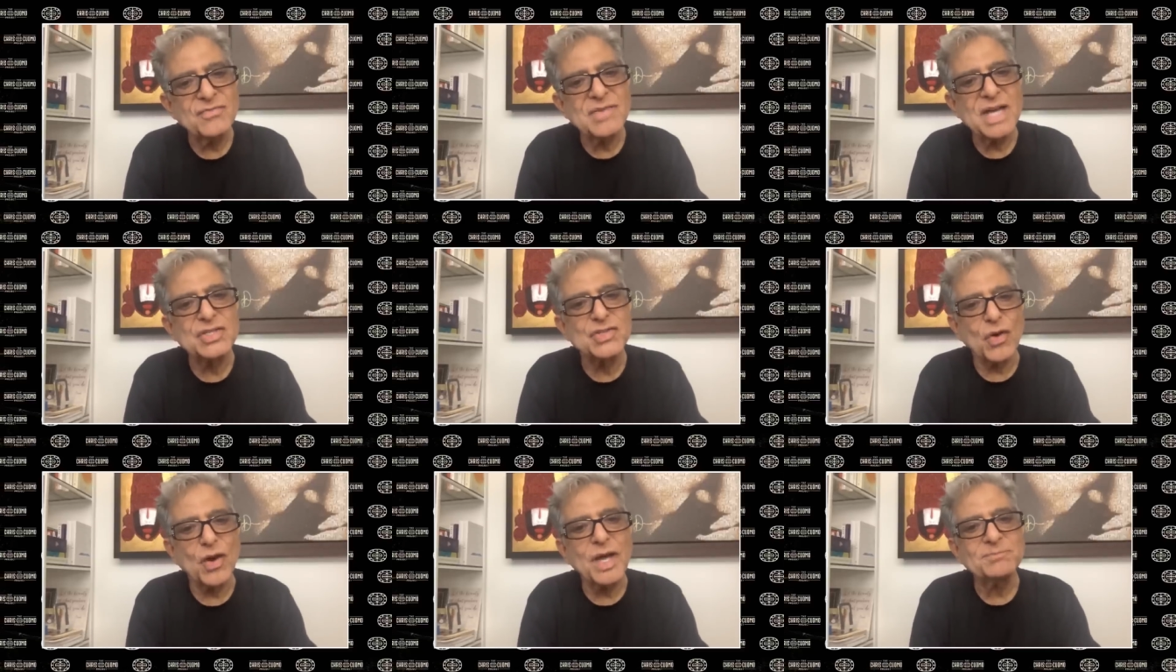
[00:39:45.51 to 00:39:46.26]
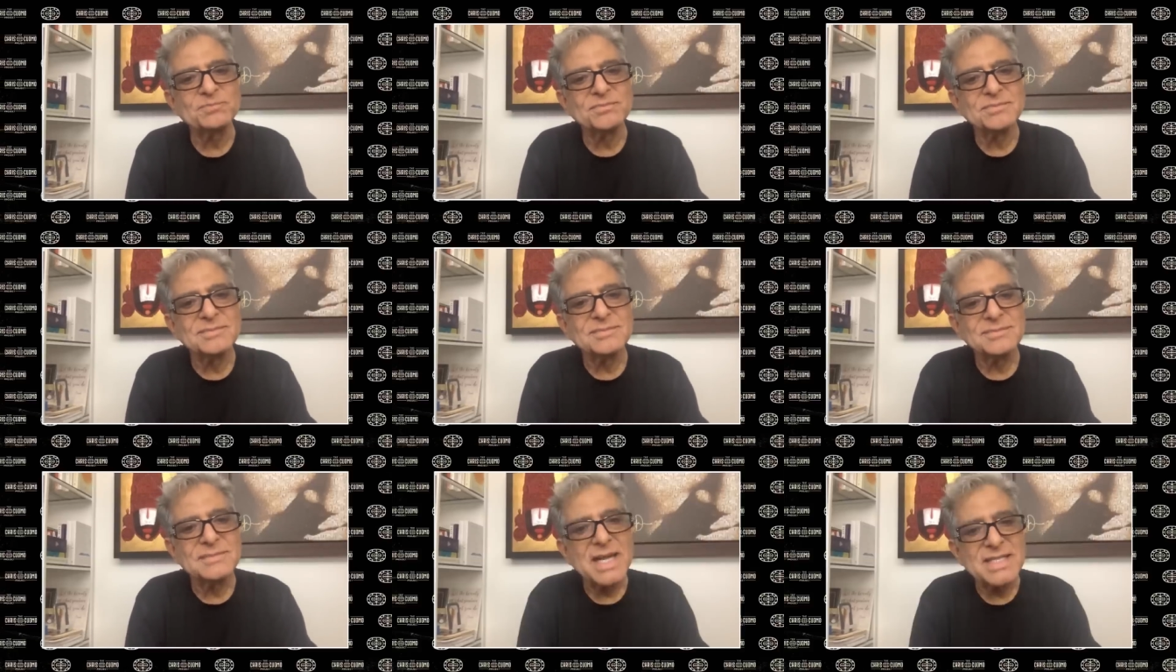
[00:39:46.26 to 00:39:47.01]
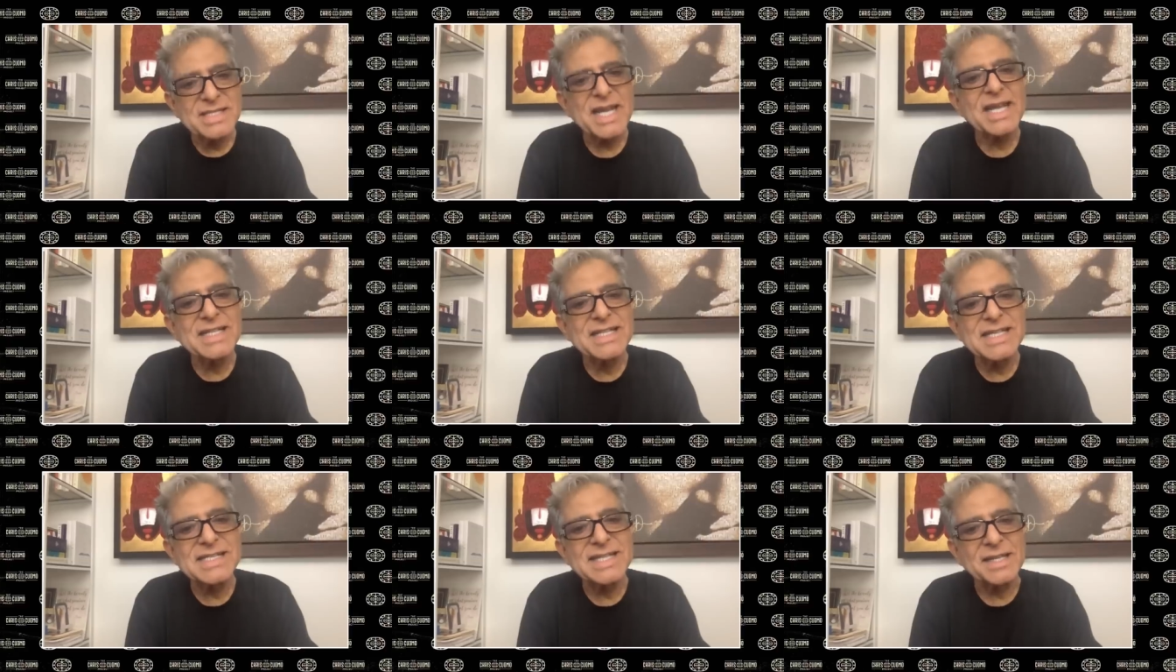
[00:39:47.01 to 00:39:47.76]
and joy, and take it
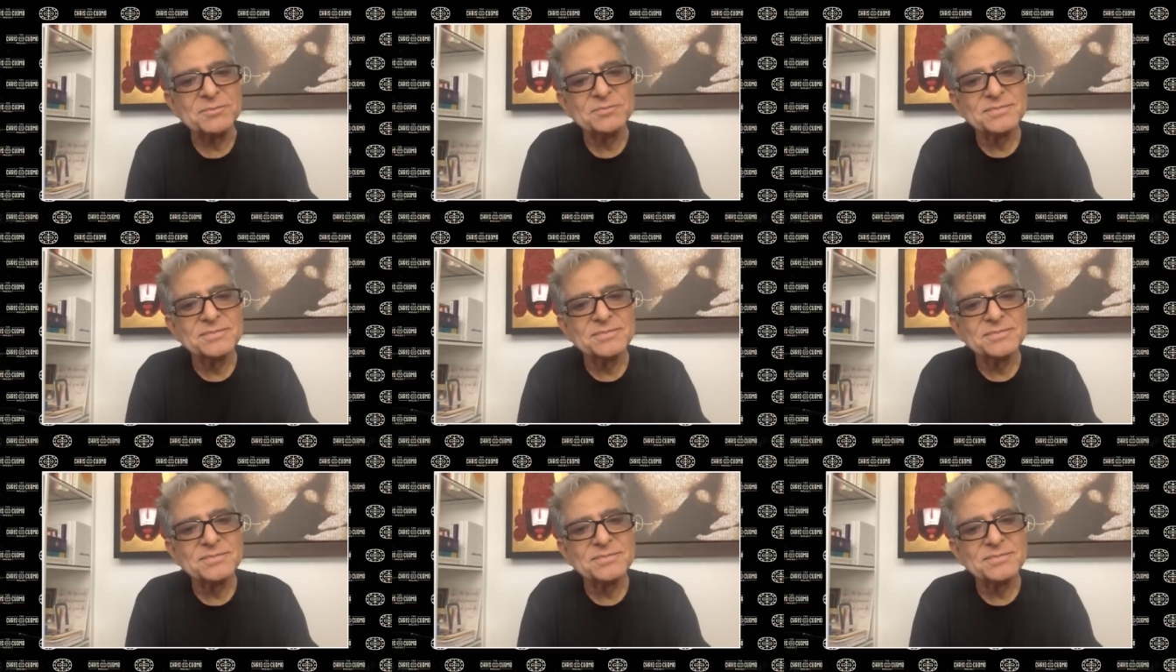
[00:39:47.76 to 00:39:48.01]
easy.